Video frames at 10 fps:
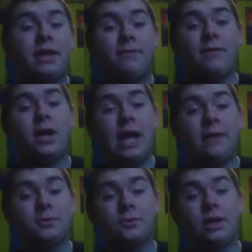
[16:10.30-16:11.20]
that final
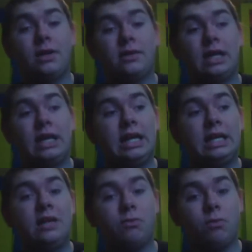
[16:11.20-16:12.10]
after credits scene, and
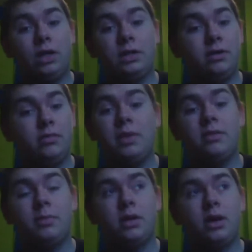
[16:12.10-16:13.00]
this really does
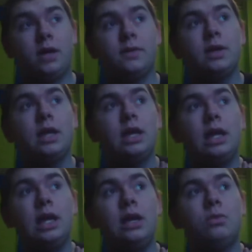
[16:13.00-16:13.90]
piss me off.
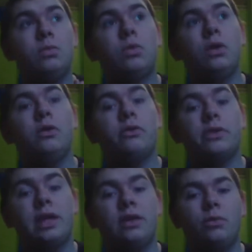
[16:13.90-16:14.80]
It's one of those
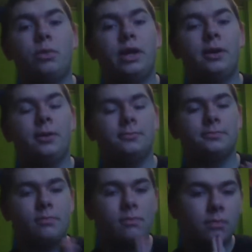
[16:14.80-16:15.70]
things where
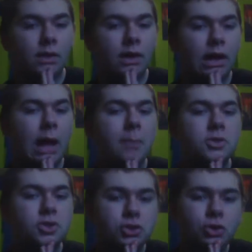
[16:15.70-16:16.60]
I'm
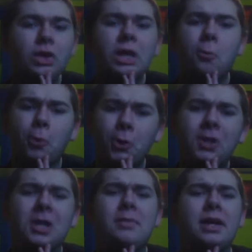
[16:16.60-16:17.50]
sure they were
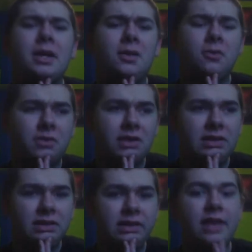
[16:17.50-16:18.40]
going to make another
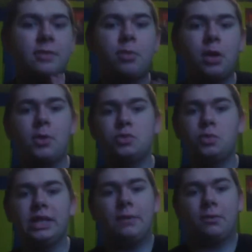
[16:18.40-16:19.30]
season, because that's pretty much
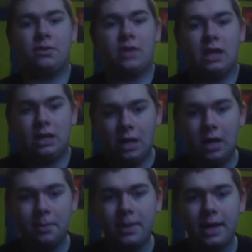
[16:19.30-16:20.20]
what they were setting
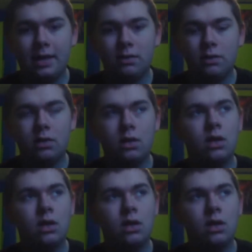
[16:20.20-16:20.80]
up as.